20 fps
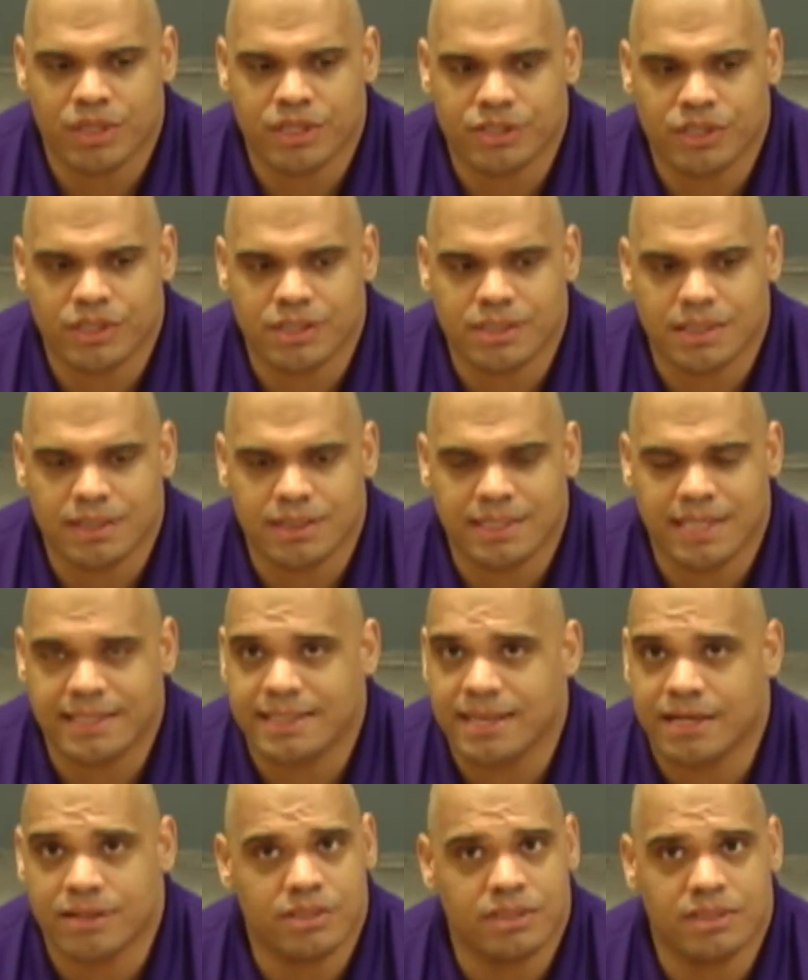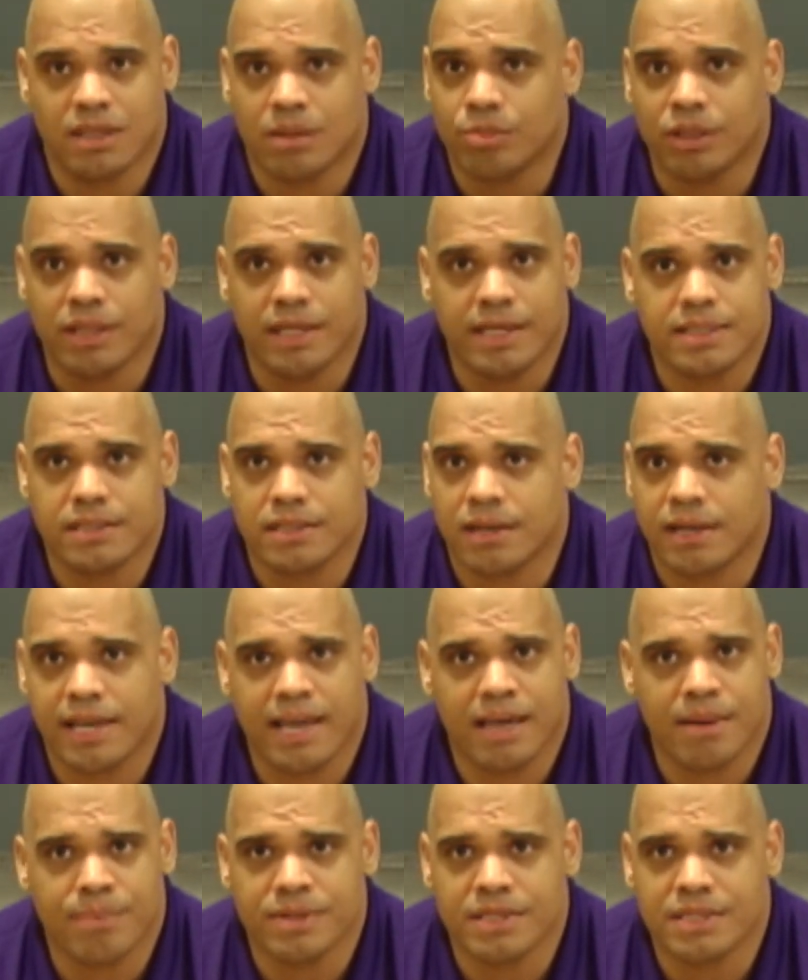than just takedowns and double legs on
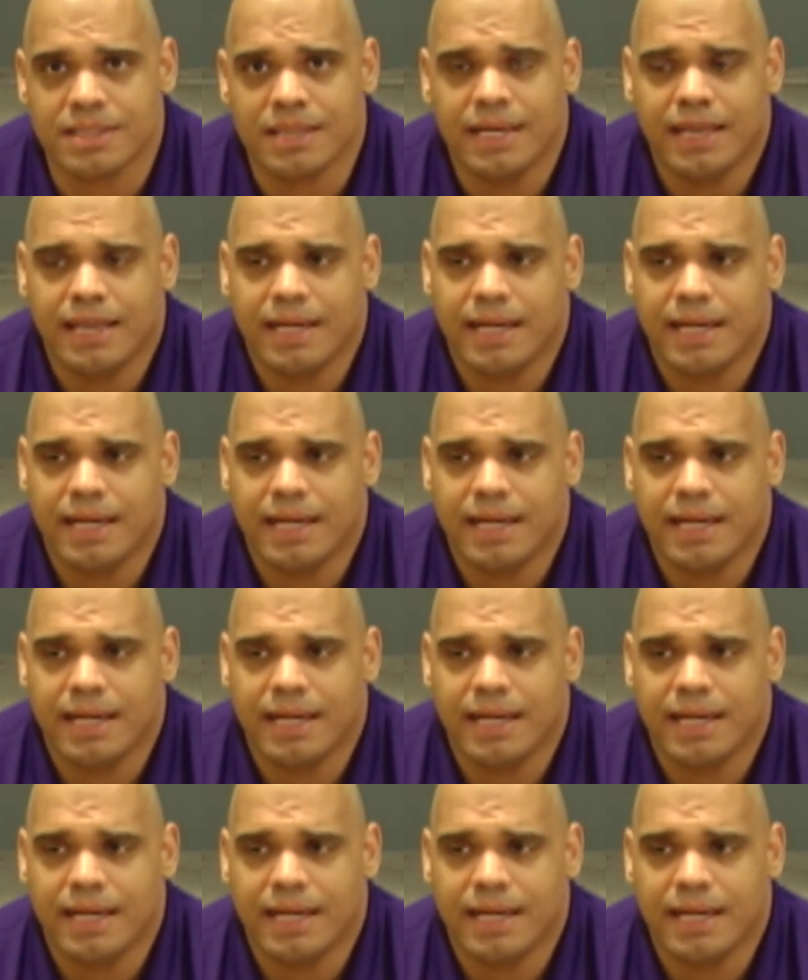campus,